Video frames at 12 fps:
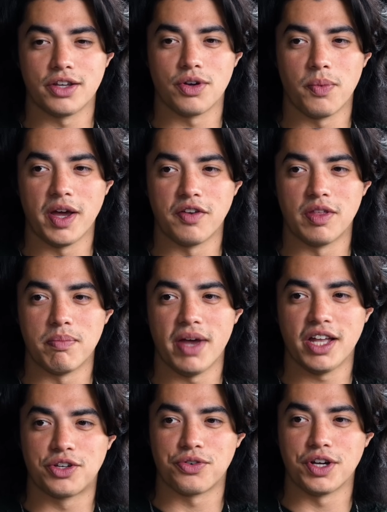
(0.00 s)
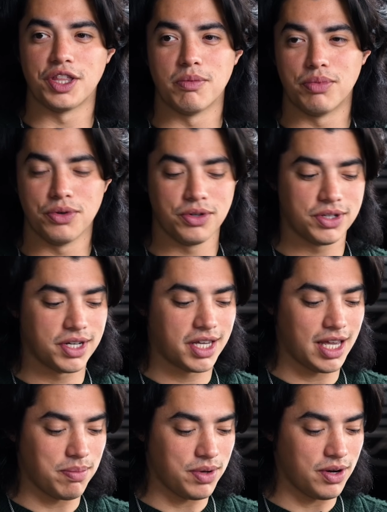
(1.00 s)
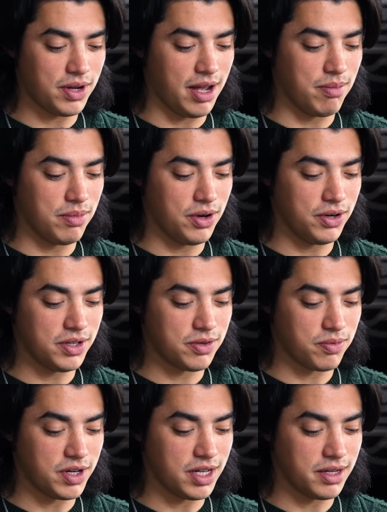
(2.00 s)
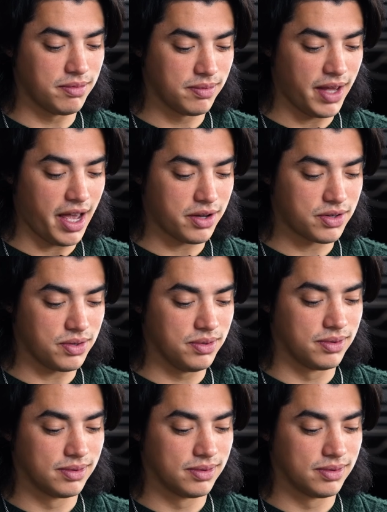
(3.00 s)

extra weight of the battery in the boot to keep it on its rear axle.